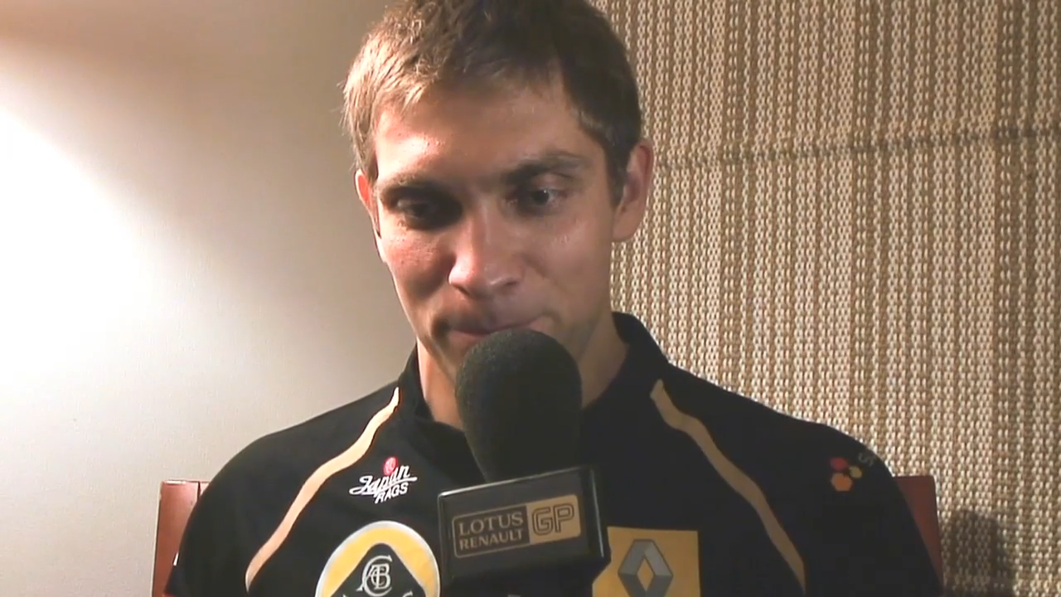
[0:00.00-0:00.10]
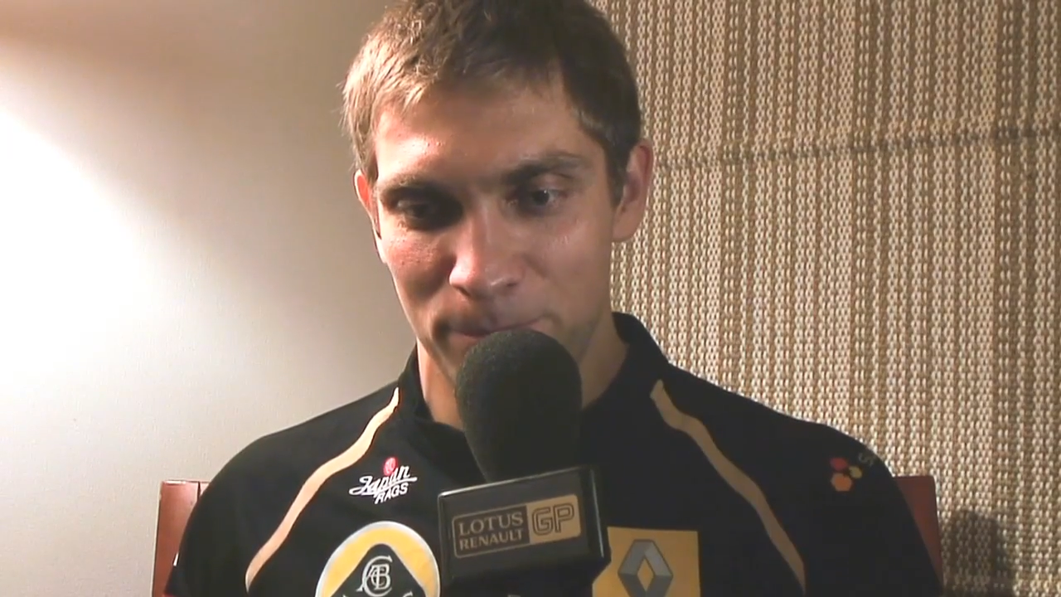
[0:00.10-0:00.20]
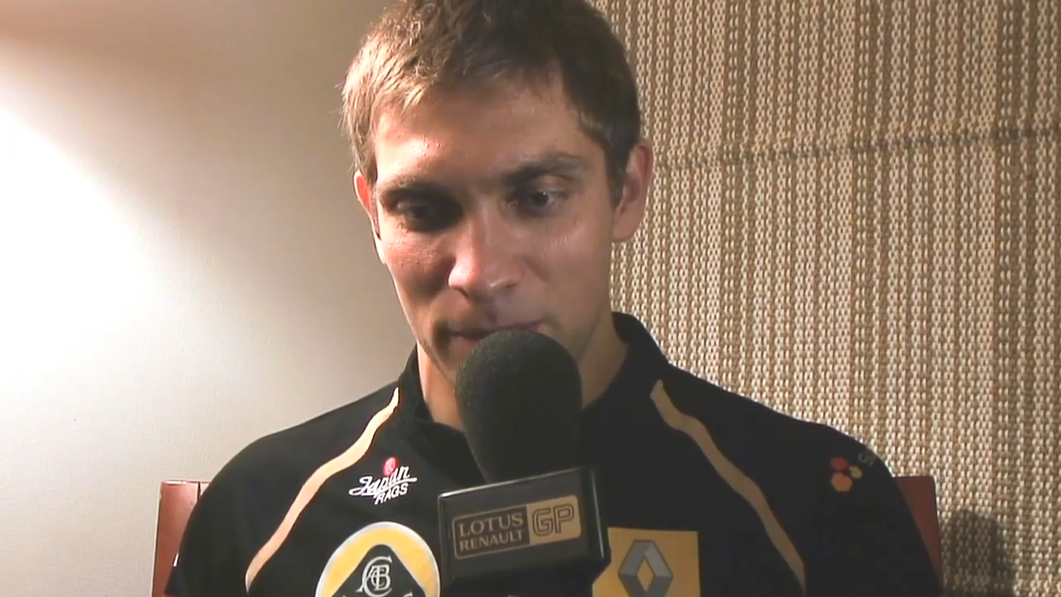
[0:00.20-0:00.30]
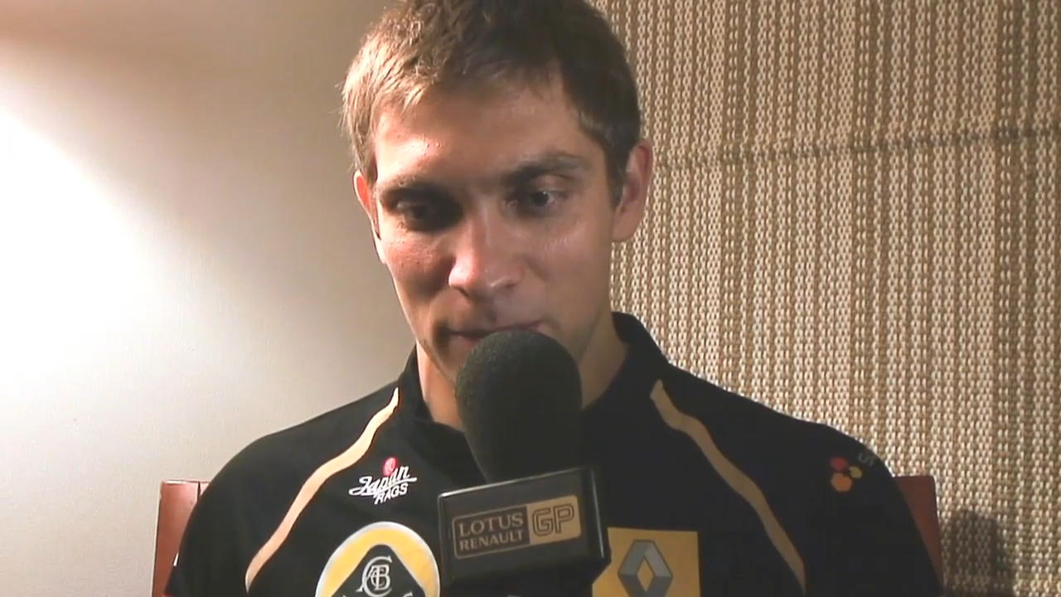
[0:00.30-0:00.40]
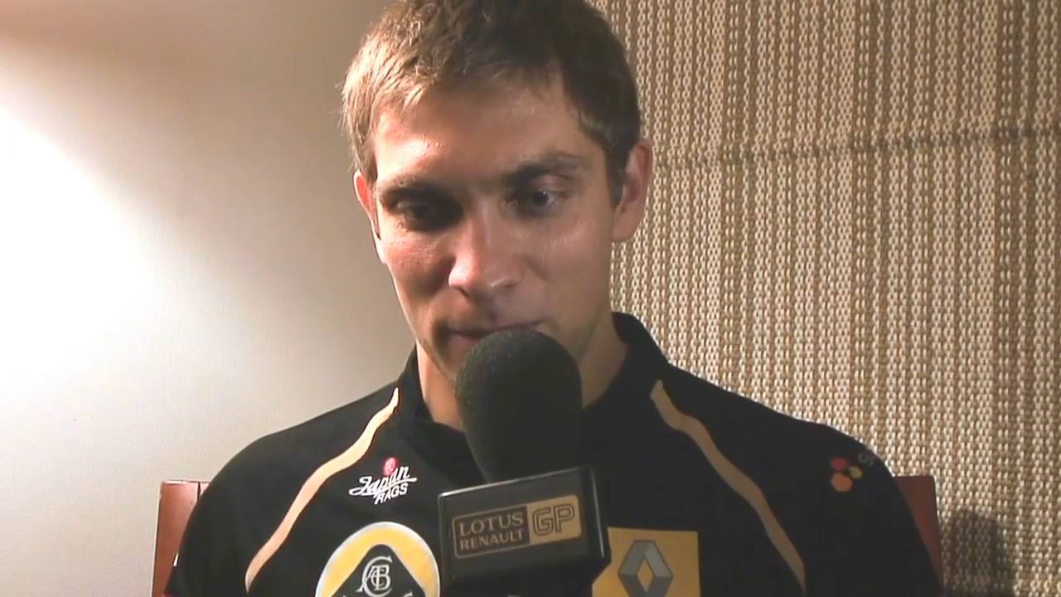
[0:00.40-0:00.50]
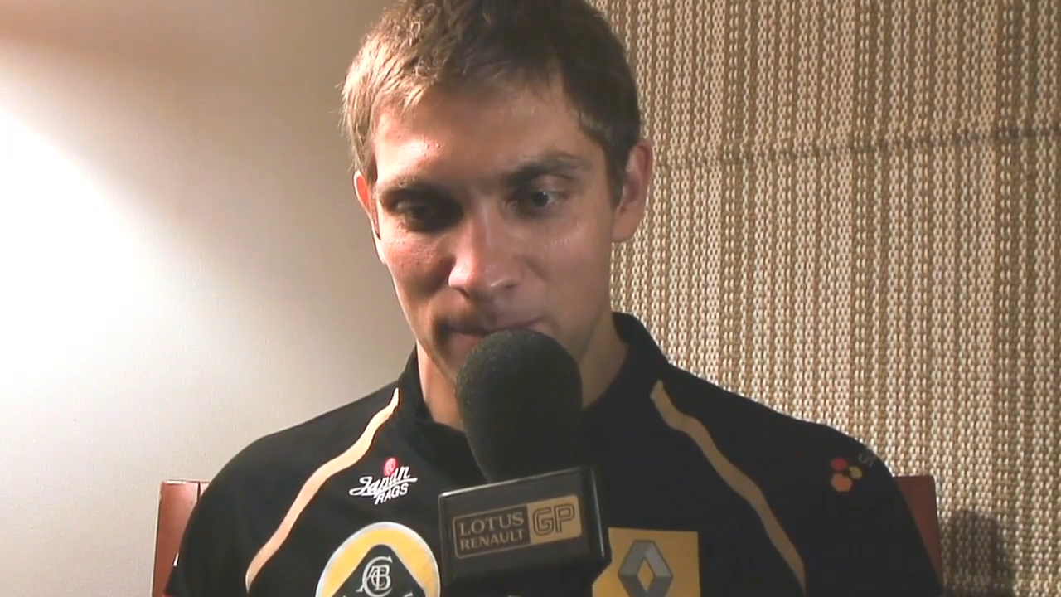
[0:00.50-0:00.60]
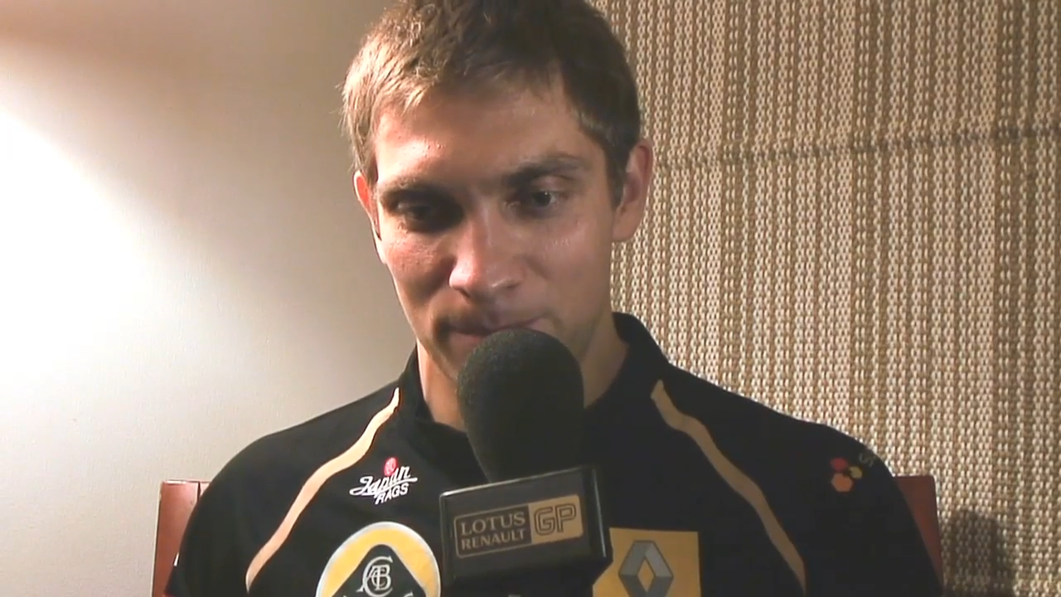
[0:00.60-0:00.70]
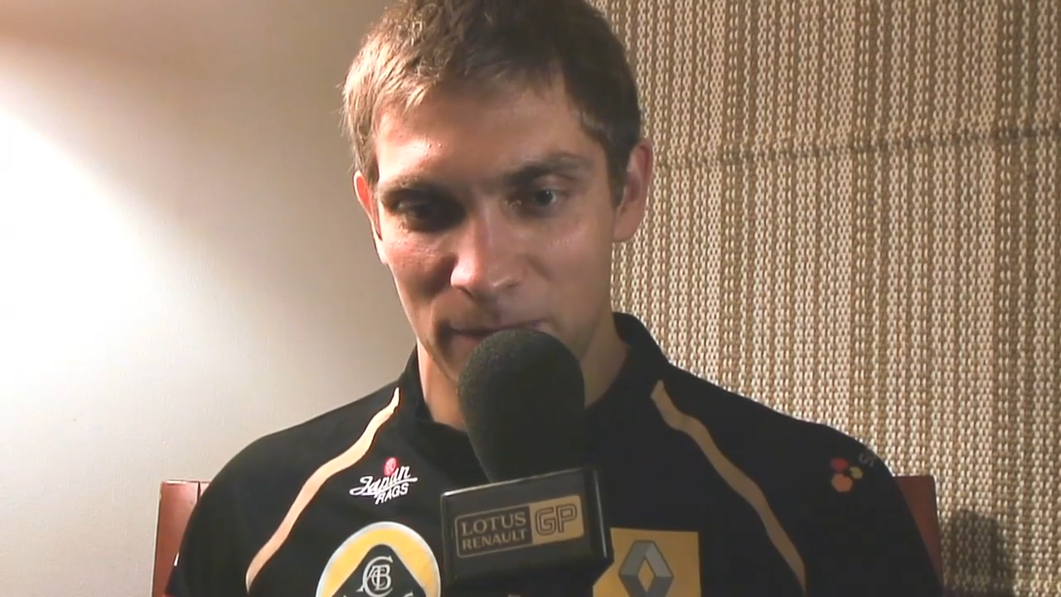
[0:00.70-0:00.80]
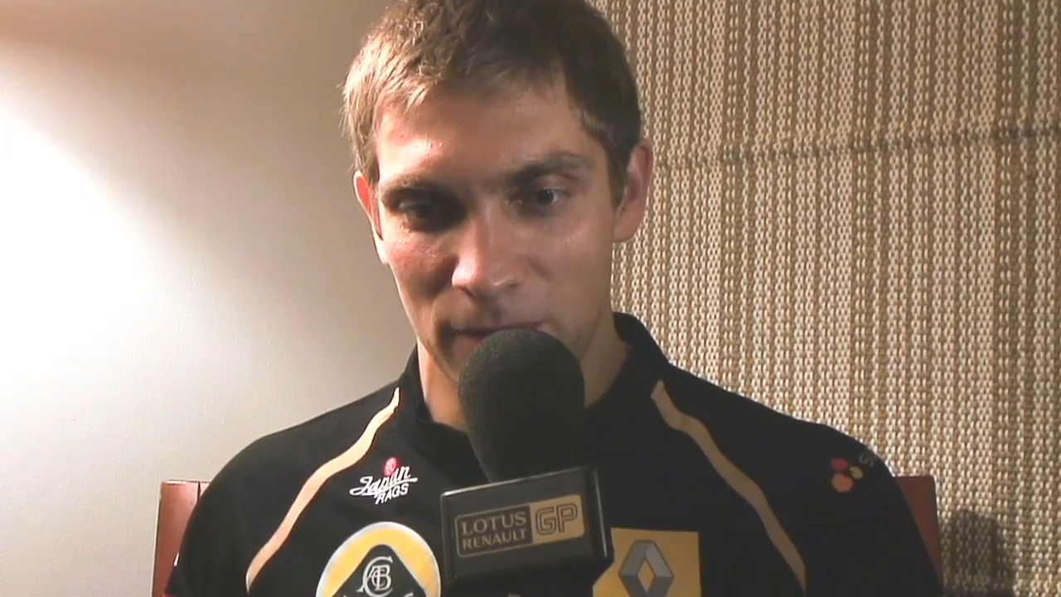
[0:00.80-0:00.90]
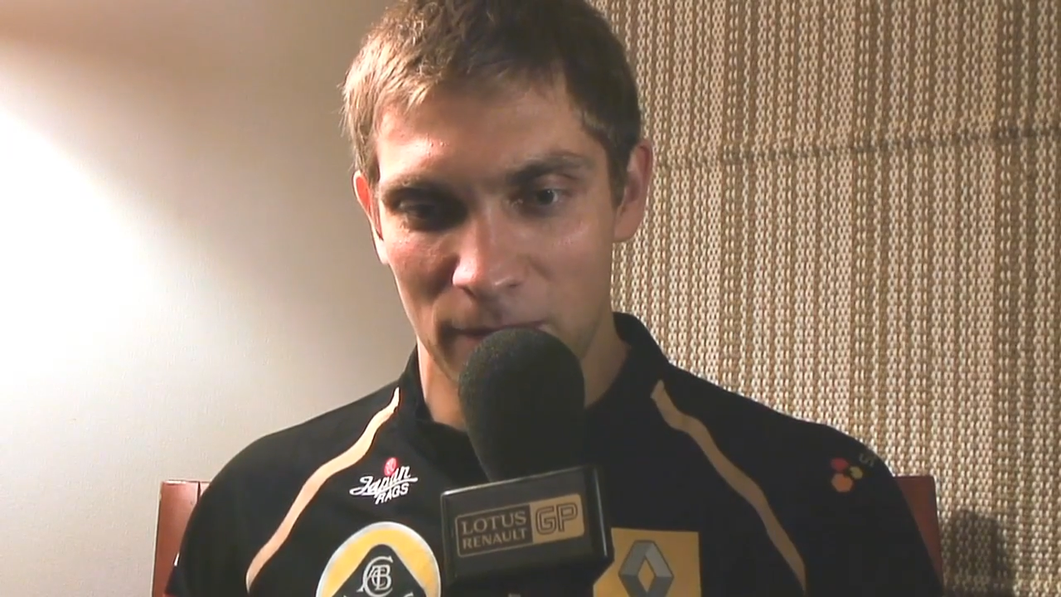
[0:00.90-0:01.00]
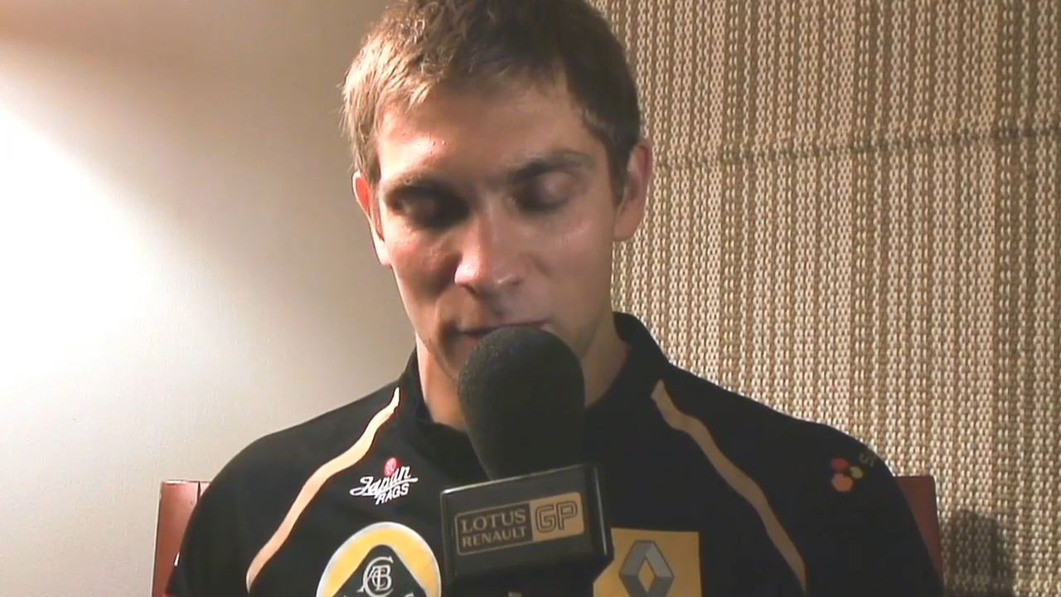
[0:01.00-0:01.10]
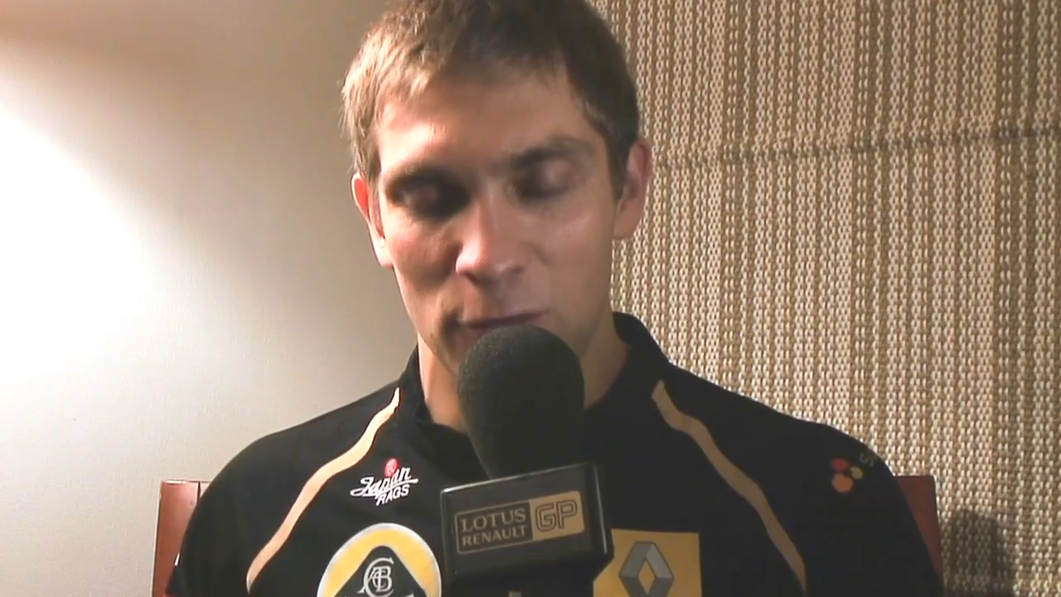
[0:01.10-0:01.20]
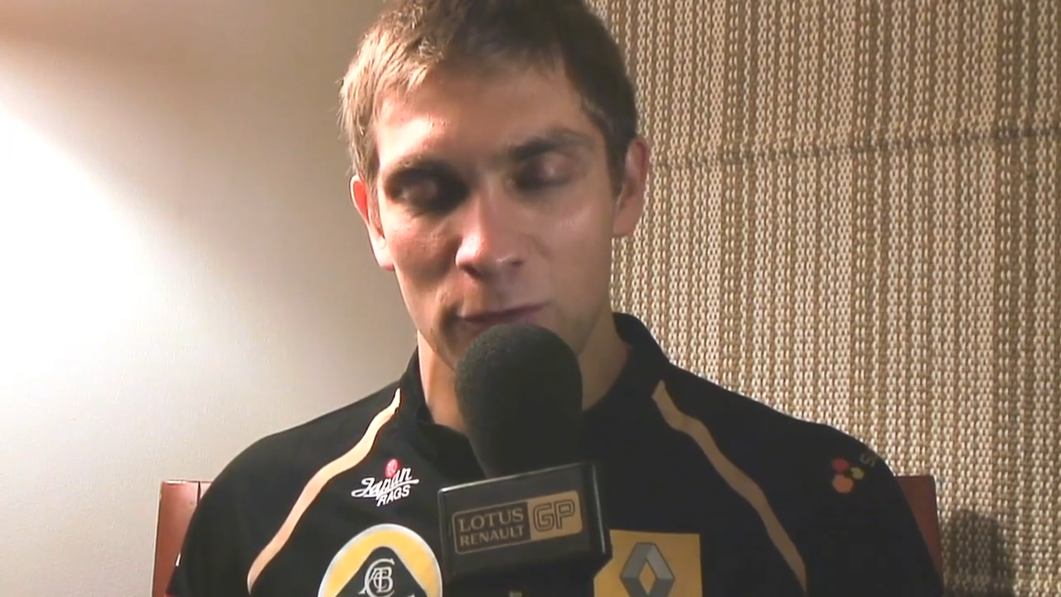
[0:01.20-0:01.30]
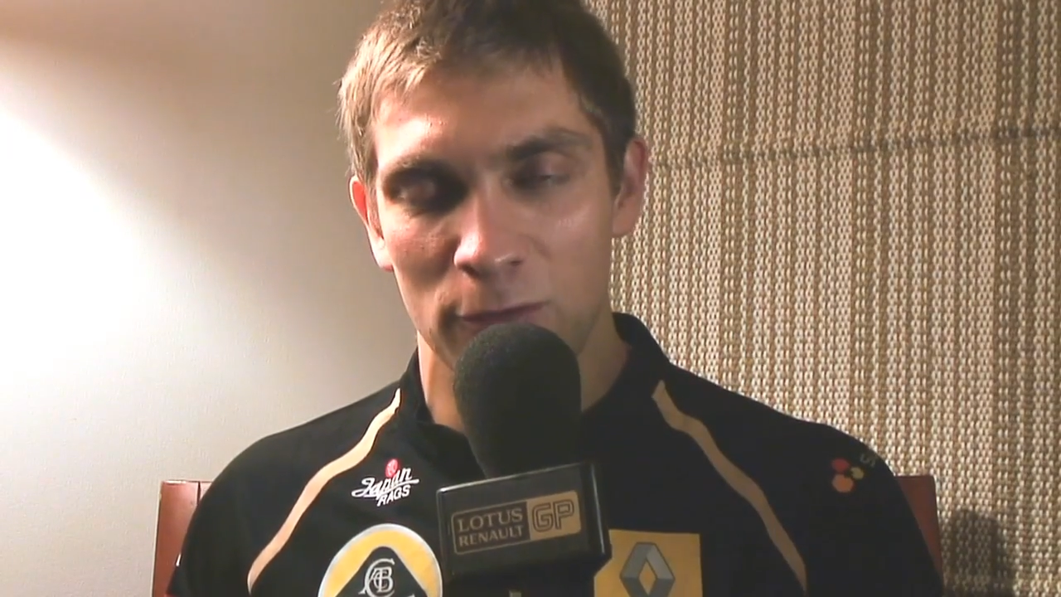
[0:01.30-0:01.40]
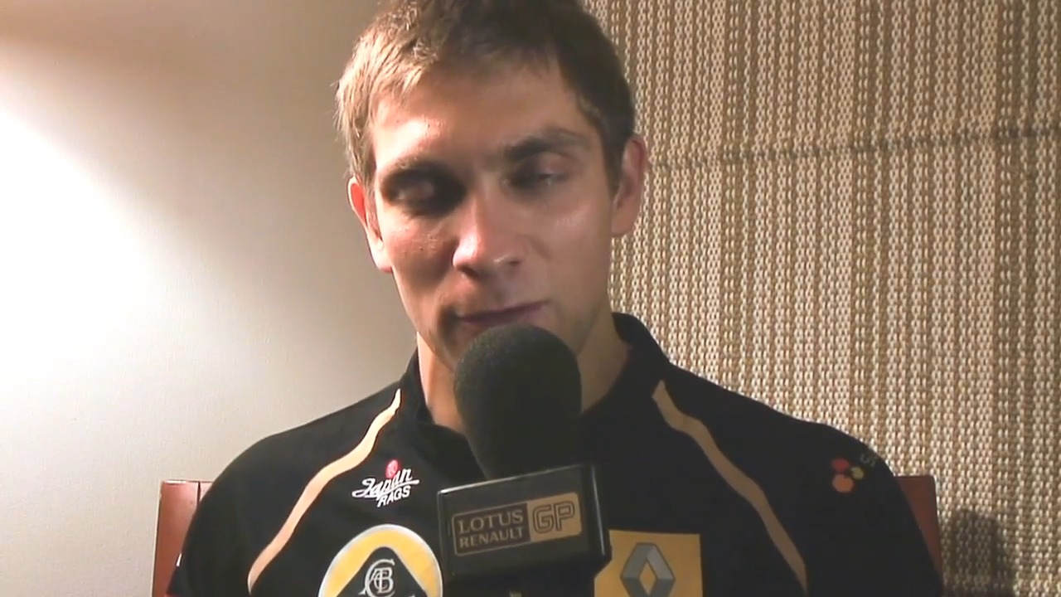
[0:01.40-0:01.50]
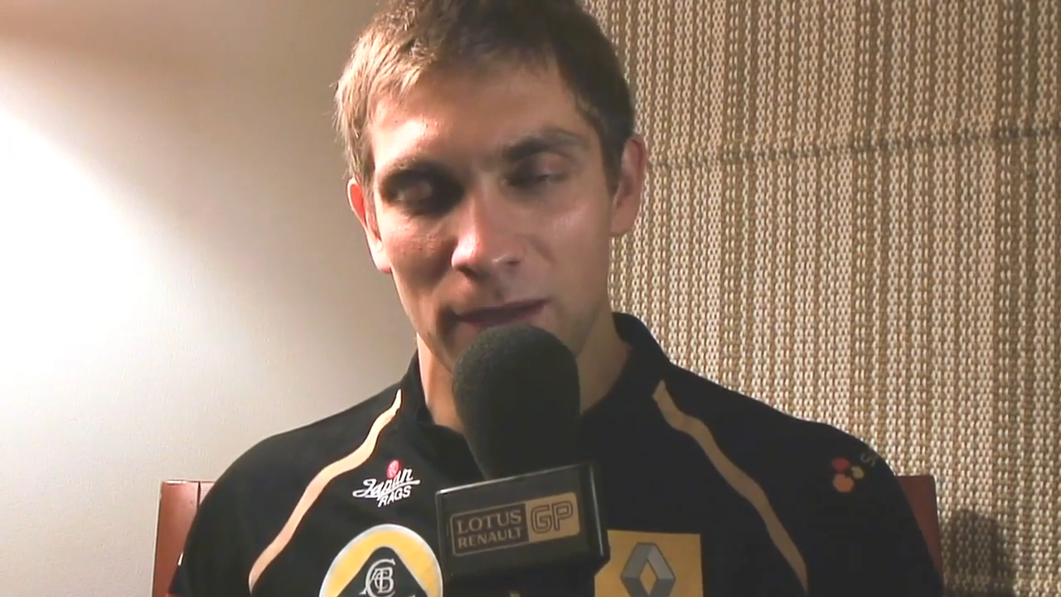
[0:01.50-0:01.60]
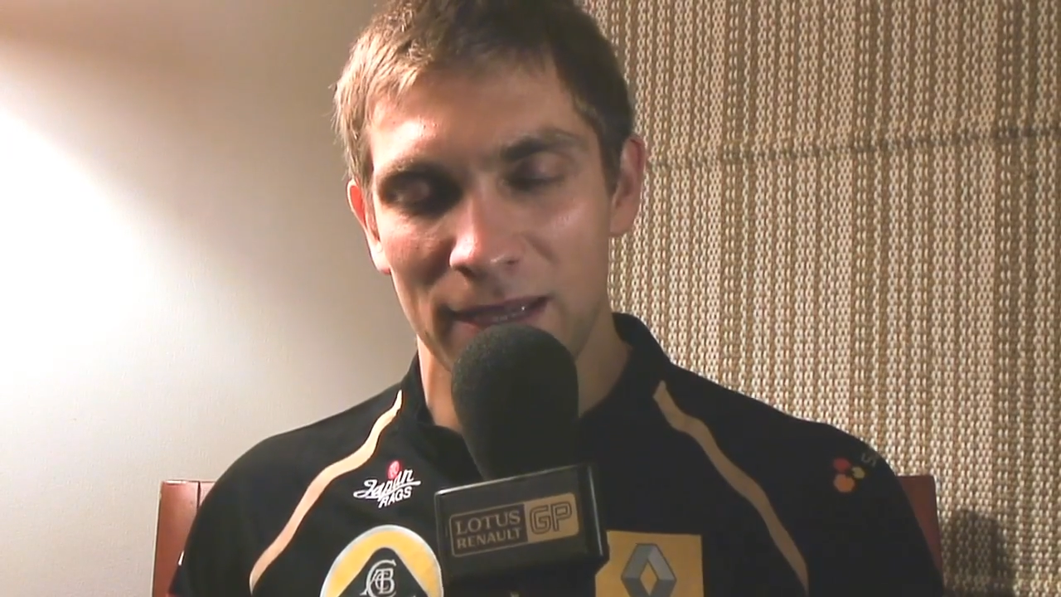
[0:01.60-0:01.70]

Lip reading: Q2,